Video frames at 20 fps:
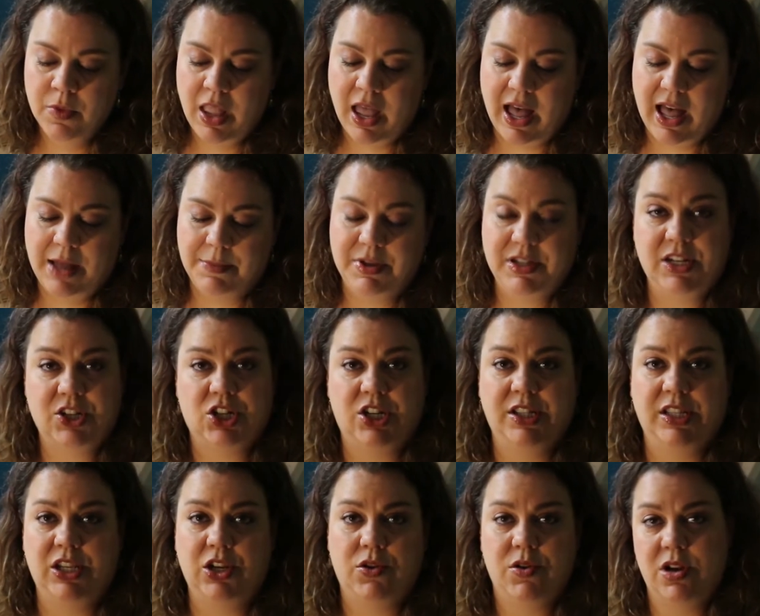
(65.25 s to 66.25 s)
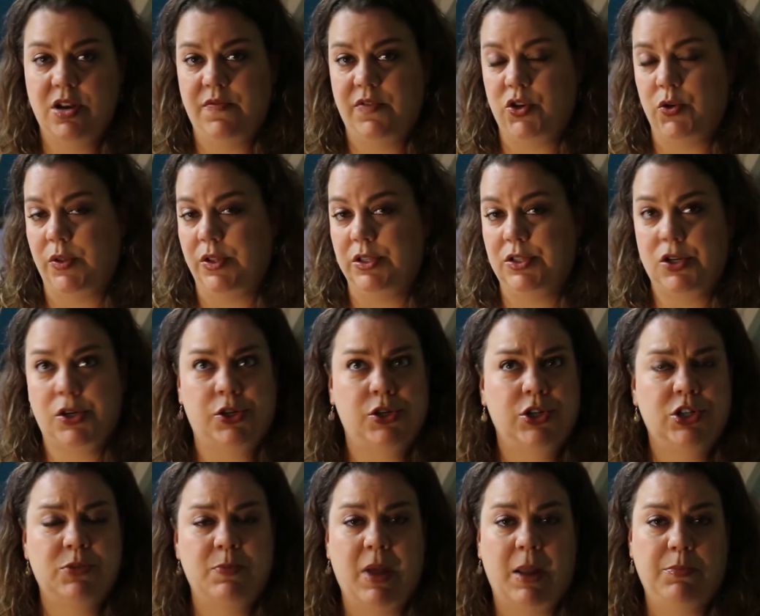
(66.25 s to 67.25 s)
Additionally, your individual
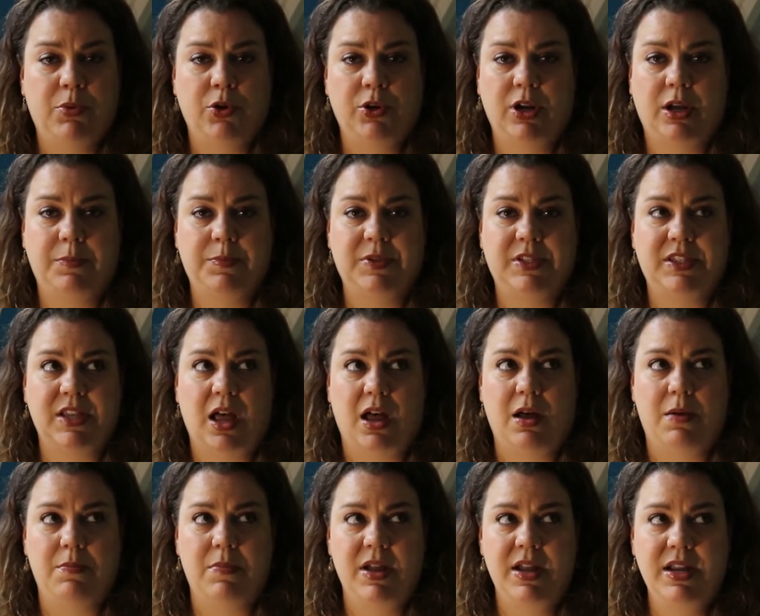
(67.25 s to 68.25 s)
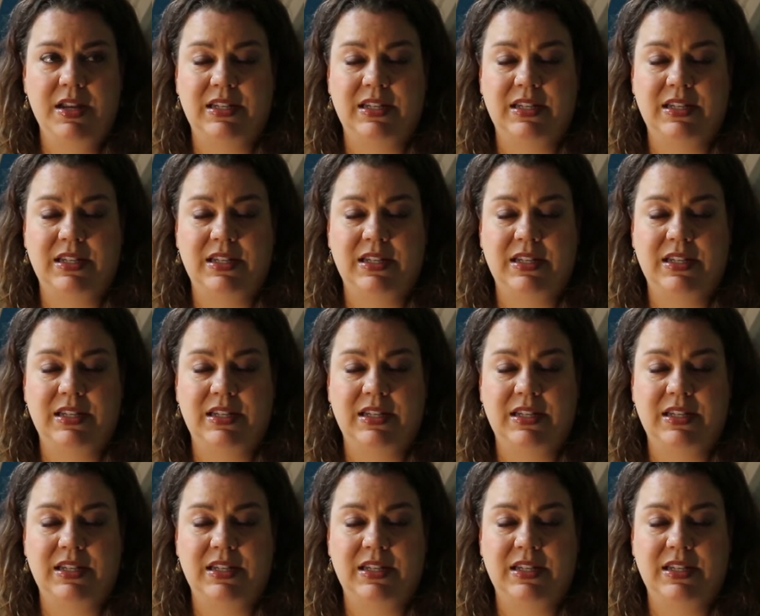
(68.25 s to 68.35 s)
instructors might put up some